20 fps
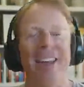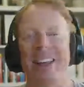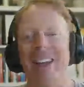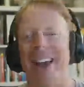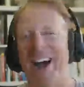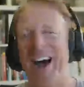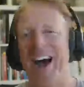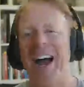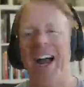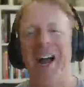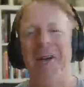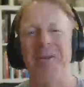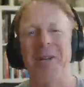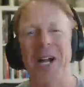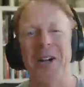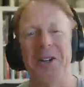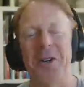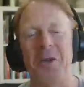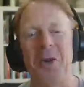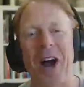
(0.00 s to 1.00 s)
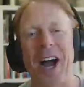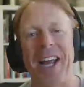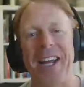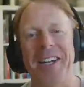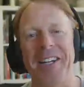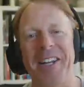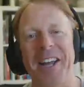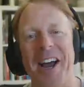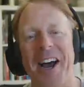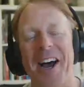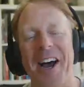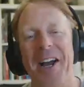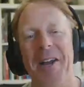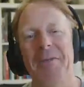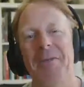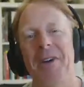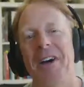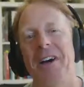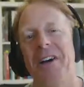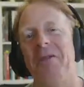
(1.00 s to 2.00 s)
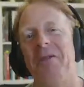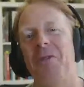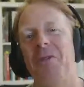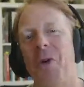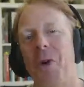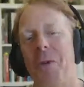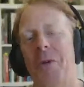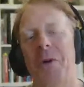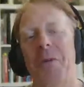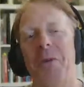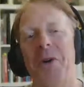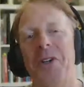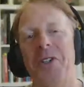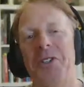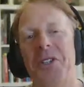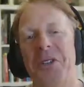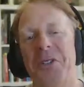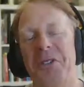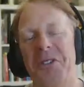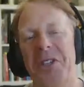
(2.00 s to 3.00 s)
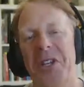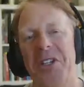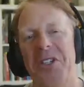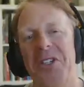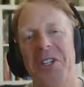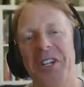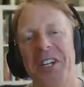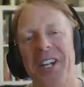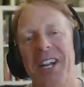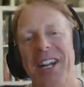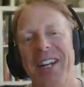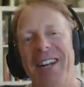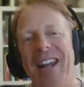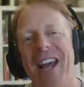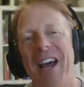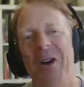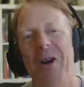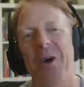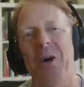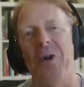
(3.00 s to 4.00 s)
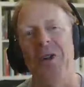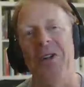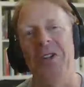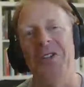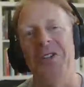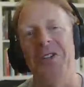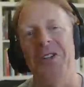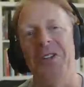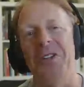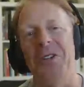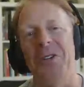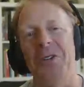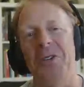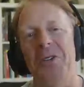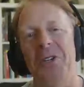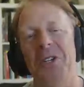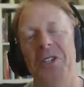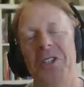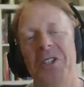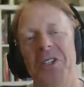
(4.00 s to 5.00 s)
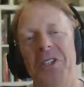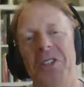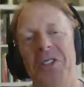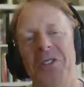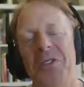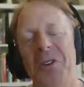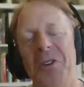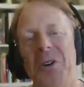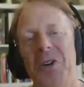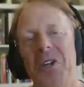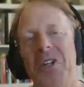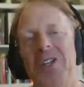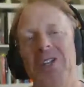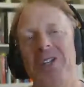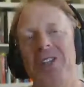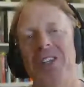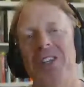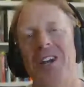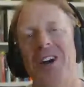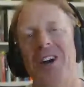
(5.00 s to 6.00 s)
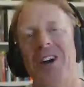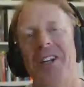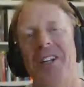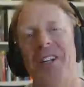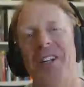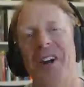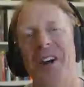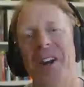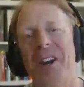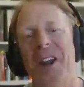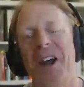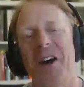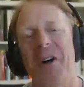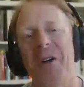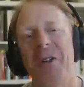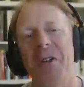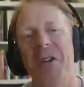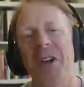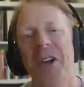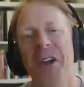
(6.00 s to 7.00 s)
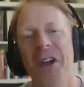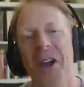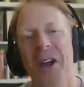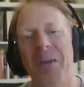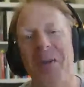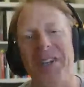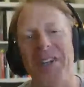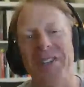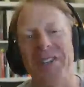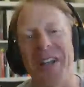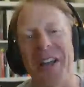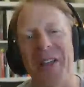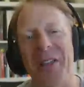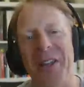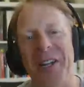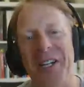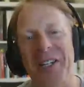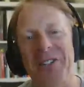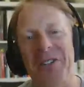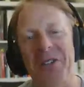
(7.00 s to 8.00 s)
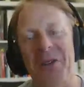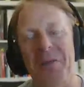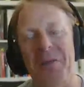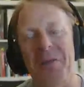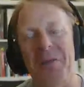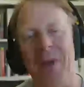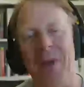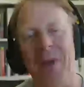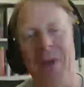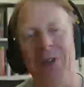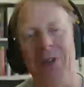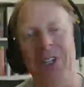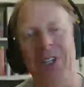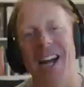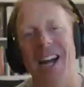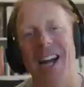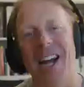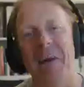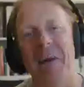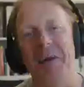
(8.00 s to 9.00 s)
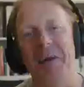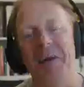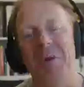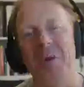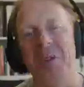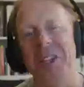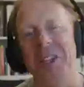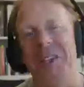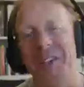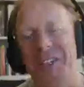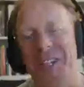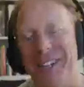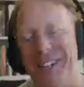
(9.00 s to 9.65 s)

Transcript: Hi, I'm Dr. Ryan Keim, a former emergency physician and now holistic nutritionist focusing on gut health because I think it's the master to optimal living.